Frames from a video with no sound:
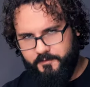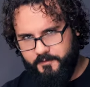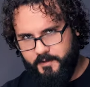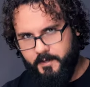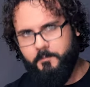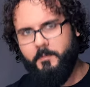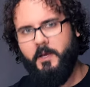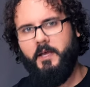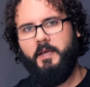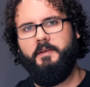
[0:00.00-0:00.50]

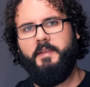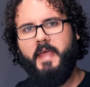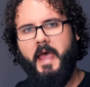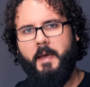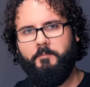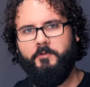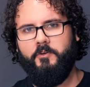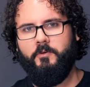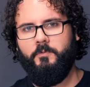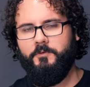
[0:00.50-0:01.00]
Sigma
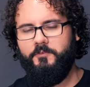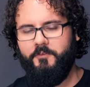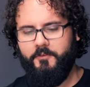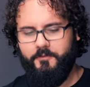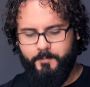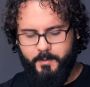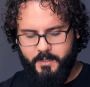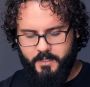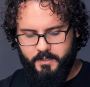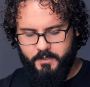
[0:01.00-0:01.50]
adapter, which
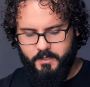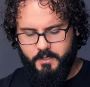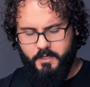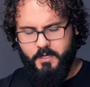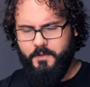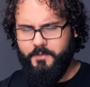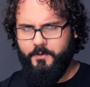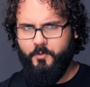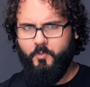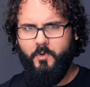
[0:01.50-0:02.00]
has been
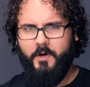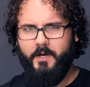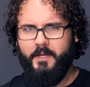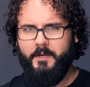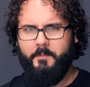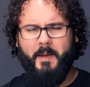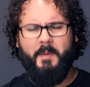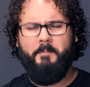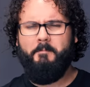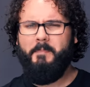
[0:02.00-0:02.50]
the
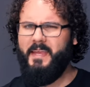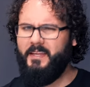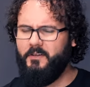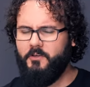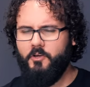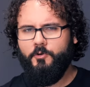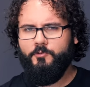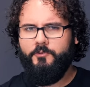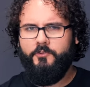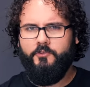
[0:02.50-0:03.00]
one, my main
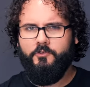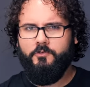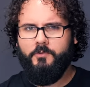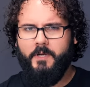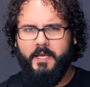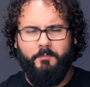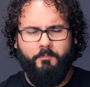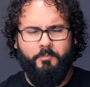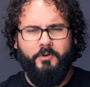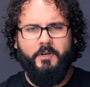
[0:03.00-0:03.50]
go-to
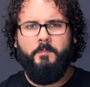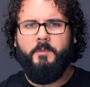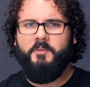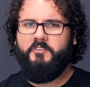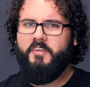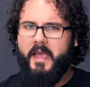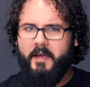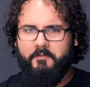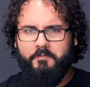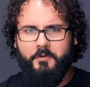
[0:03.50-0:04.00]
and pretty
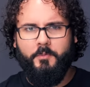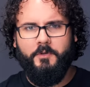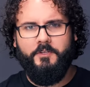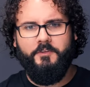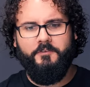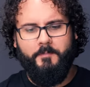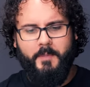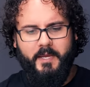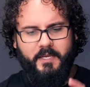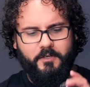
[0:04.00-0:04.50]
much
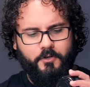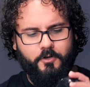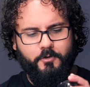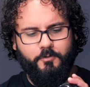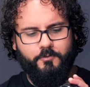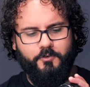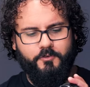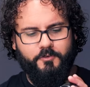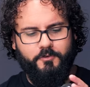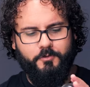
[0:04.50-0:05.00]
everyone's main
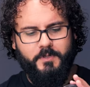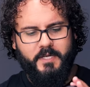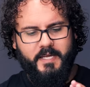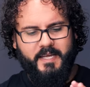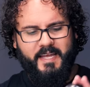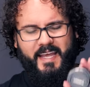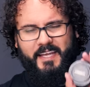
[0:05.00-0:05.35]
go-to.